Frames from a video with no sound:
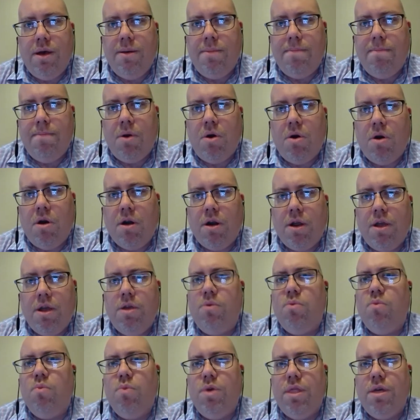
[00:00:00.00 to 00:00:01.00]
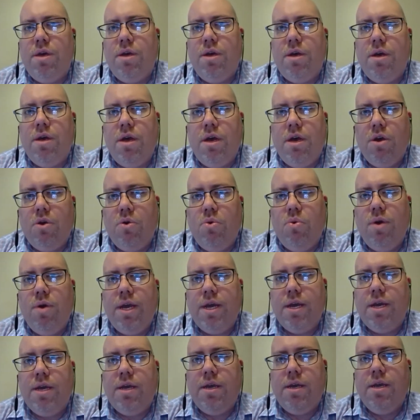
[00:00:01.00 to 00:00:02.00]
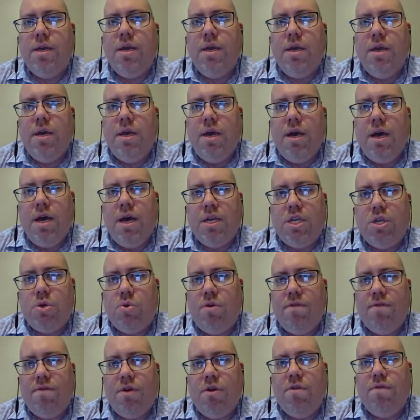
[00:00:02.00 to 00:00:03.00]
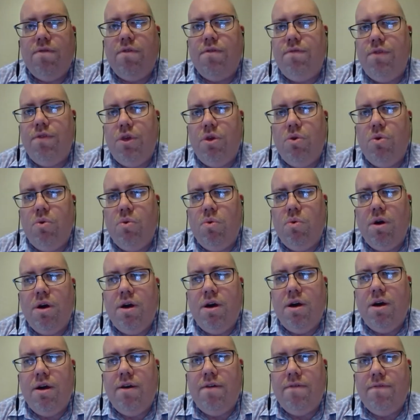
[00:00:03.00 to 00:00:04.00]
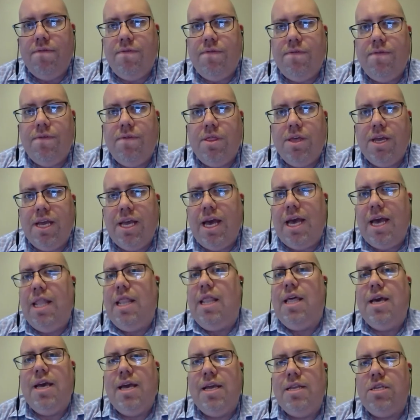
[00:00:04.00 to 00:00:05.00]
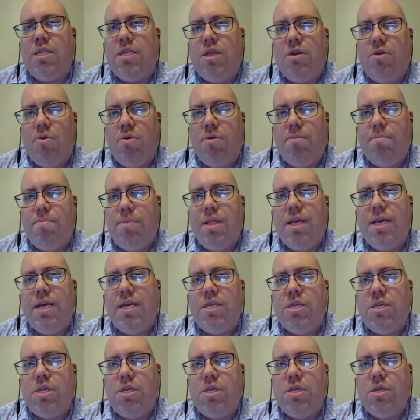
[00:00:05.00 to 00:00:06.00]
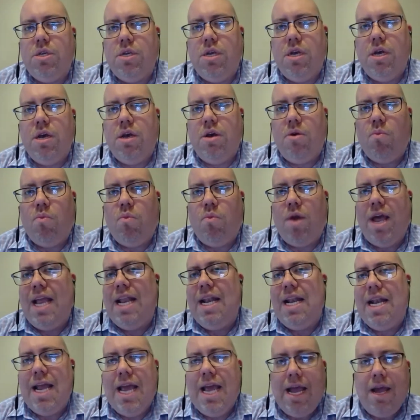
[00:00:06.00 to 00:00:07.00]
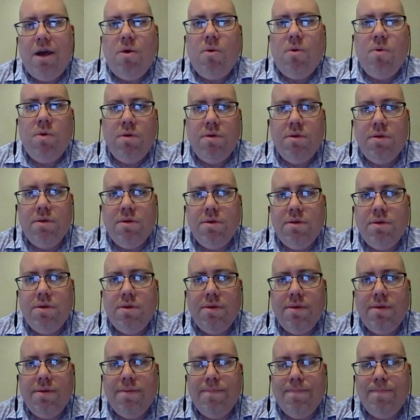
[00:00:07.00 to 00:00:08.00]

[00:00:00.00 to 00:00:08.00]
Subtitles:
Mark with a quick sort of overview of the guidelines that are in place right now.